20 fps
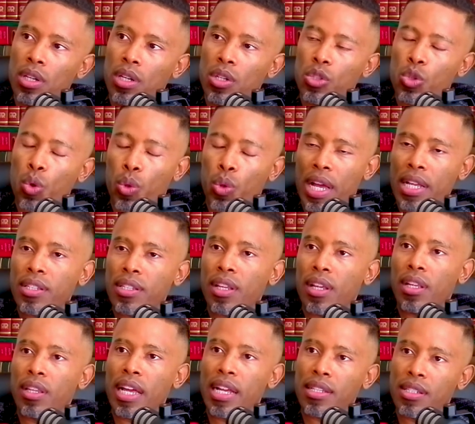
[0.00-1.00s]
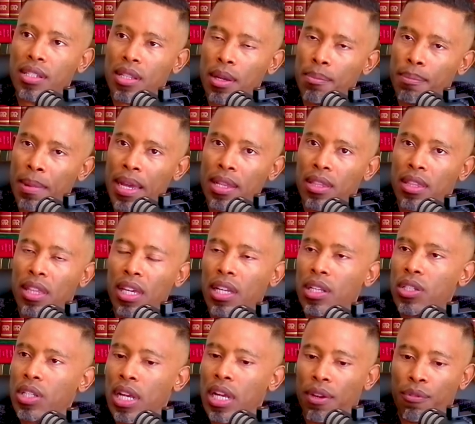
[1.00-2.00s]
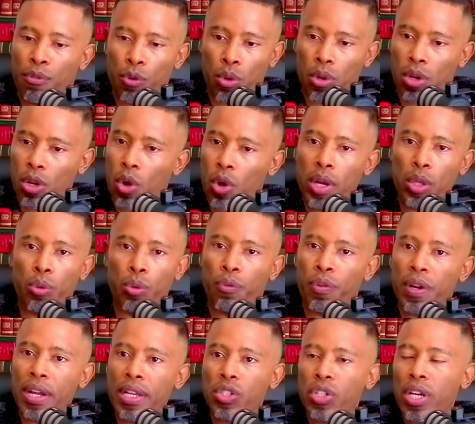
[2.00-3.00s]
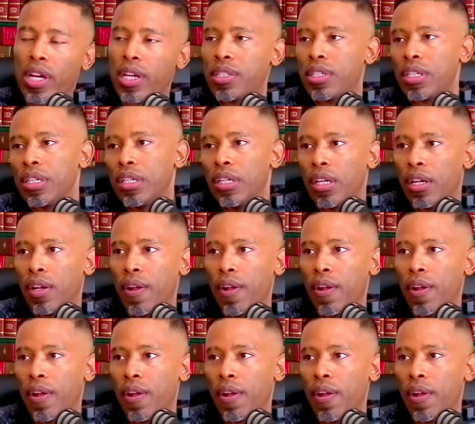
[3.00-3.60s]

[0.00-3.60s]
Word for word: So that's uh, that's the main thing is like if you're gonna go into franchising